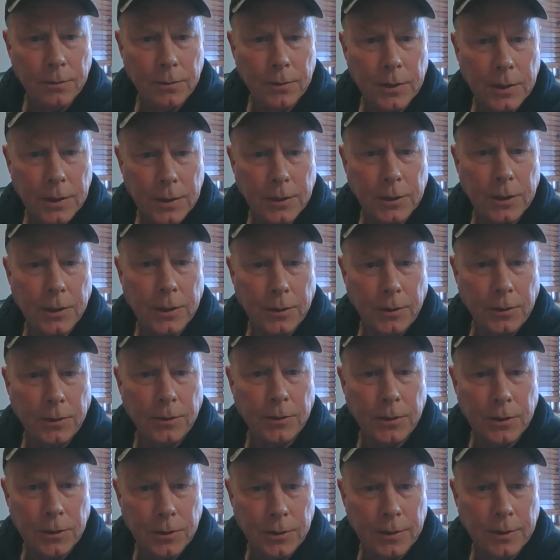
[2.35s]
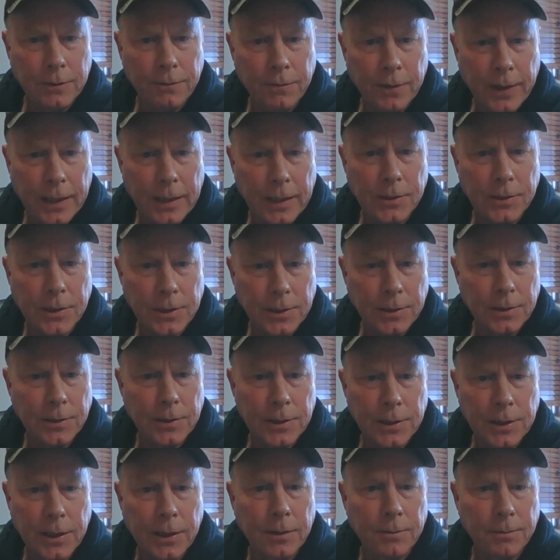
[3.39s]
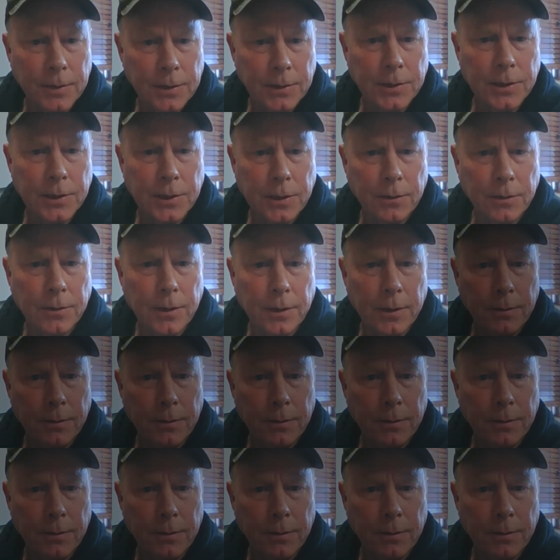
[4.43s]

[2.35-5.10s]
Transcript: continue to invest in the state of Minnesota.